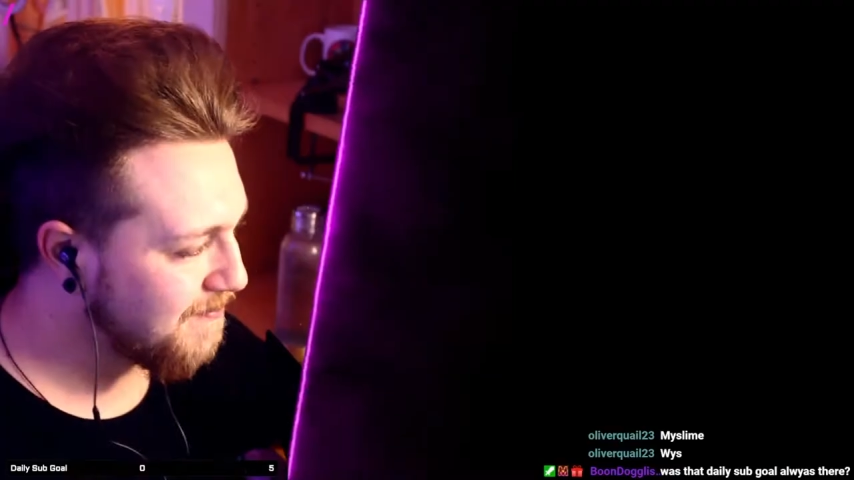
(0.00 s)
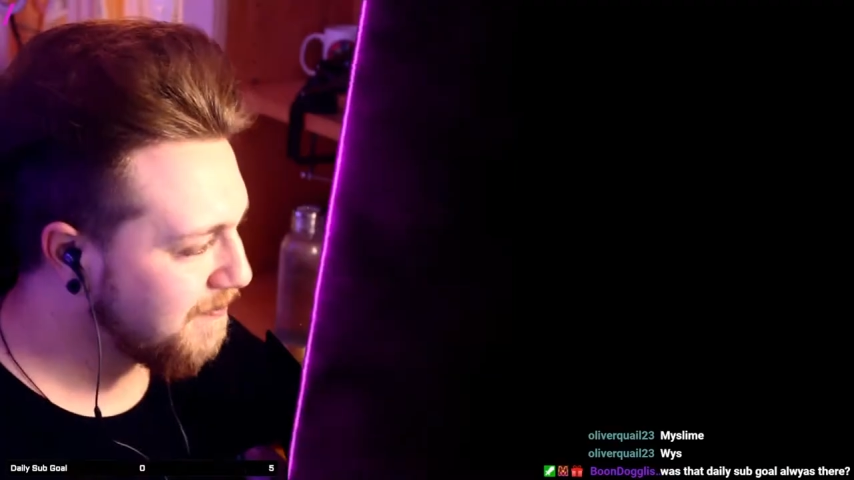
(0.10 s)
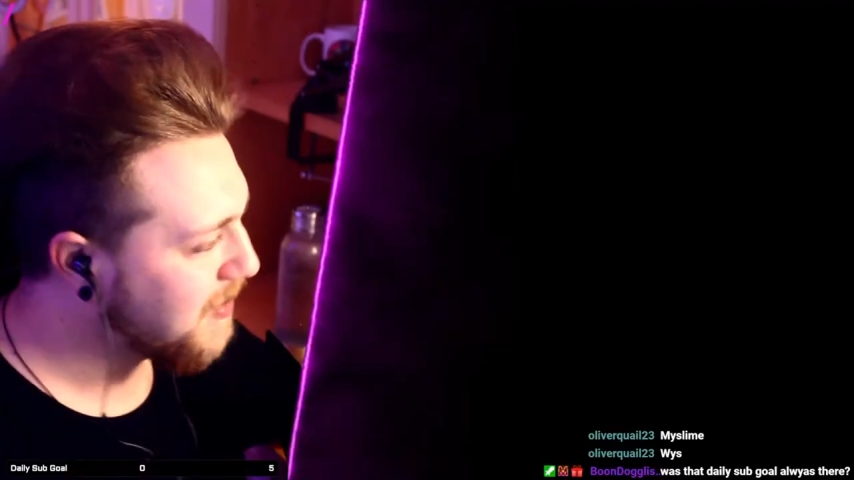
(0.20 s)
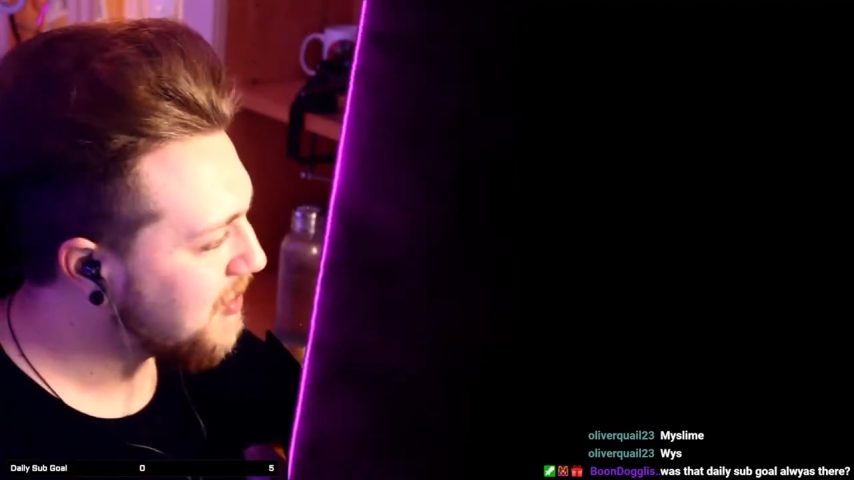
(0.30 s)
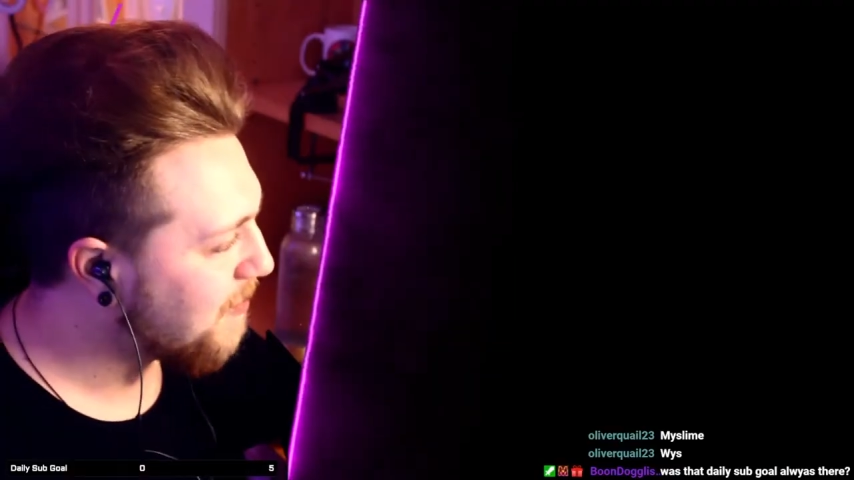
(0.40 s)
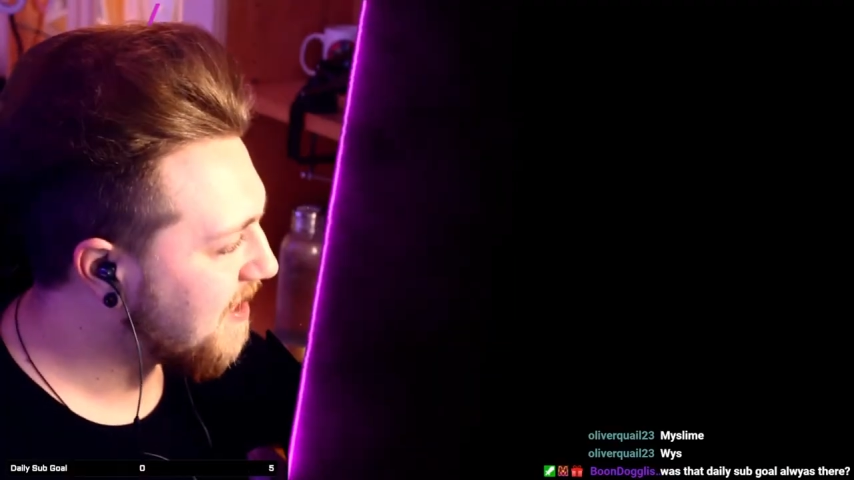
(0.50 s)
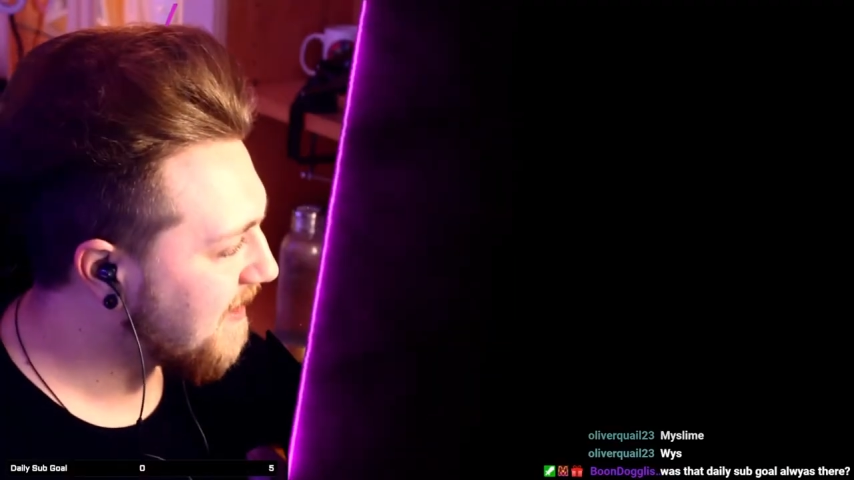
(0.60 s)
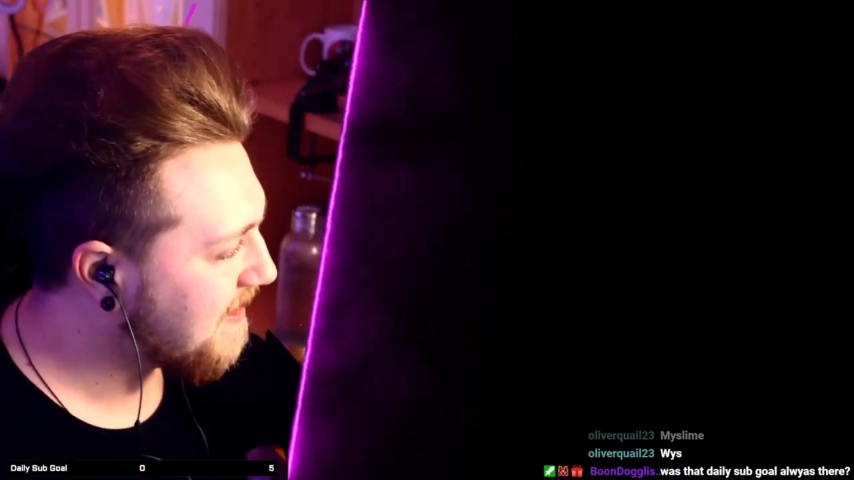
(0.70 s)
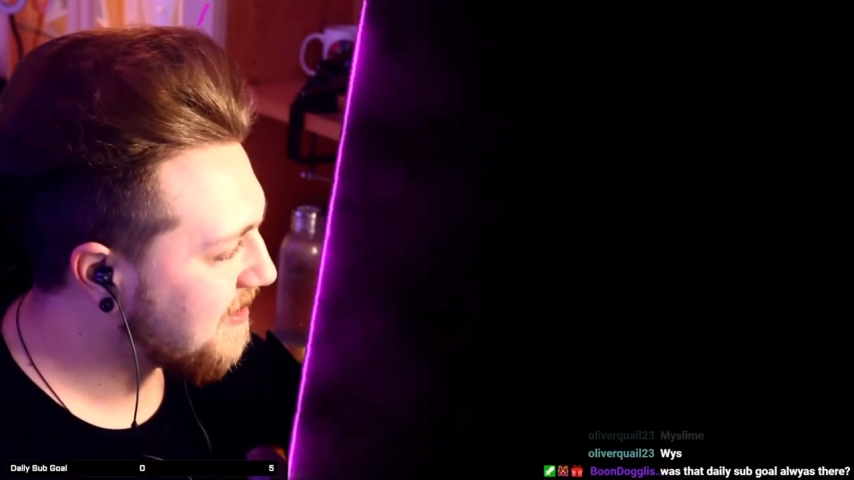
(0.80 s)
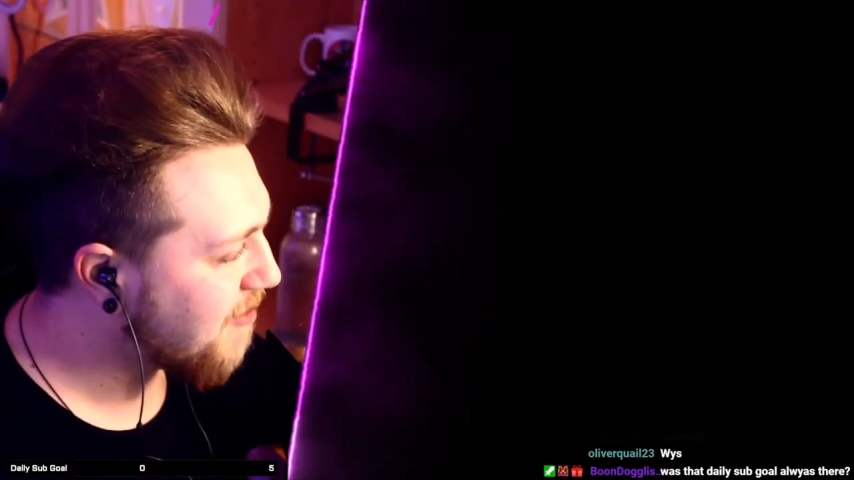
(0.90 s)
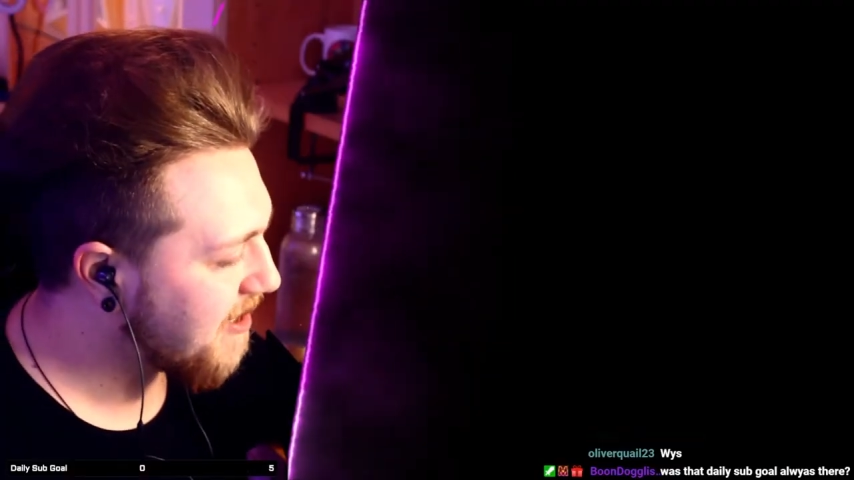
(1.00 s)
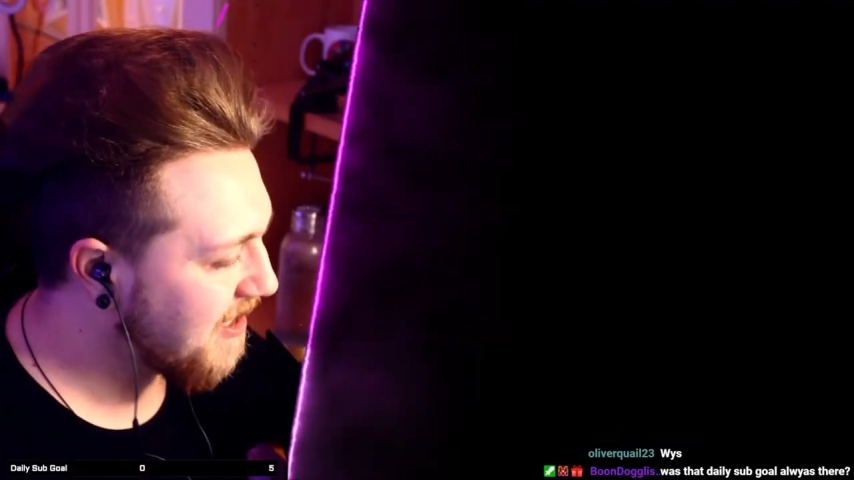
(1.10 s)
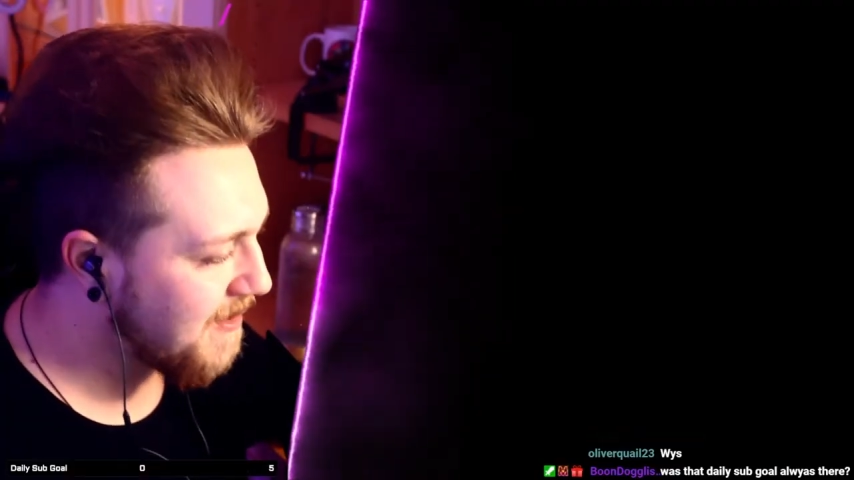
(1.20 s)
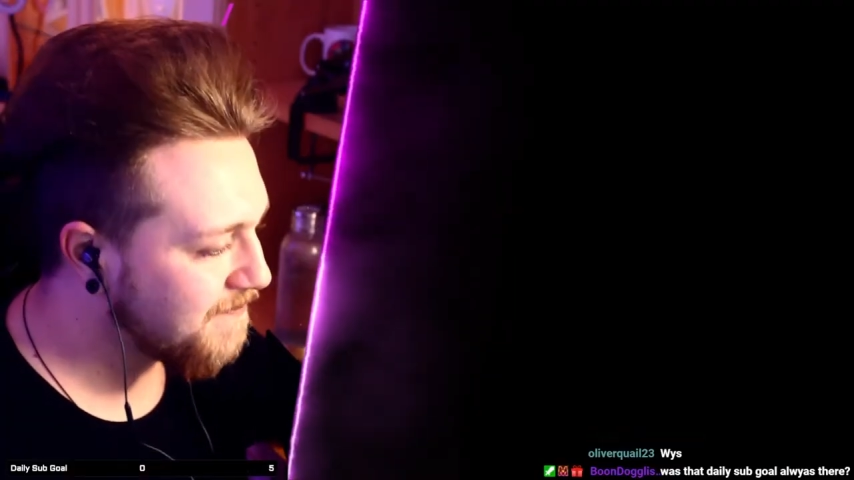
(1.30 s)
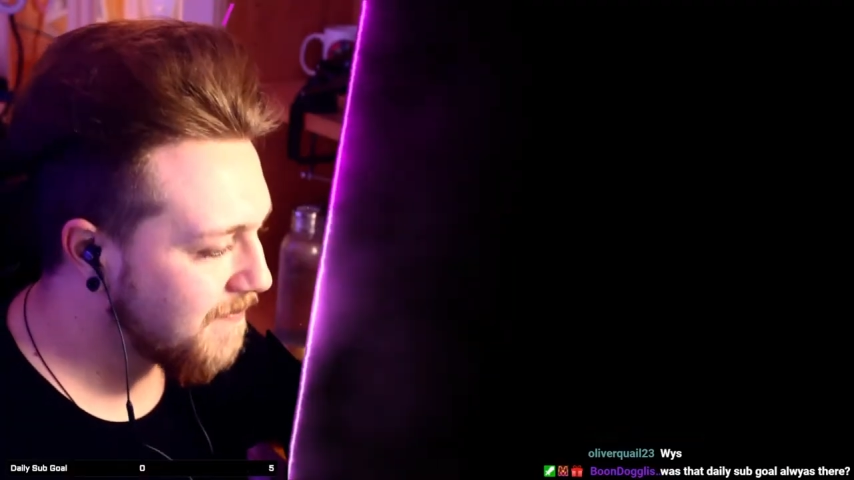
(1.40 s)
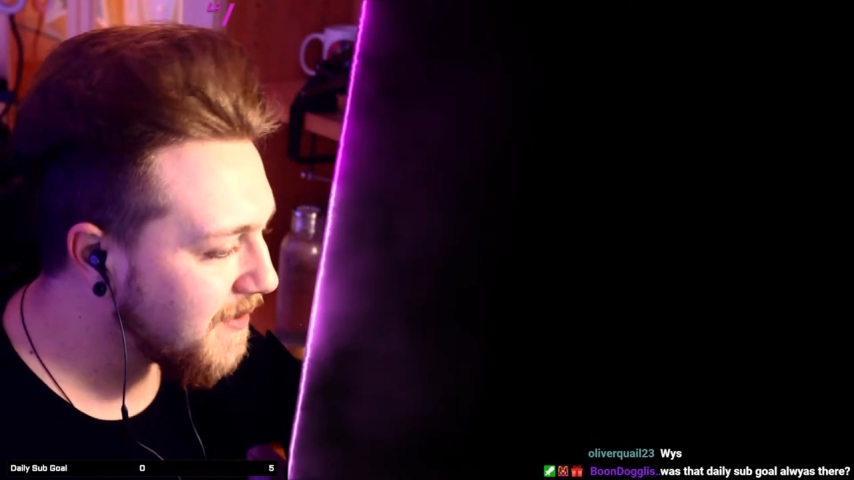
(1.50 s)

But don't let that discredit it, man.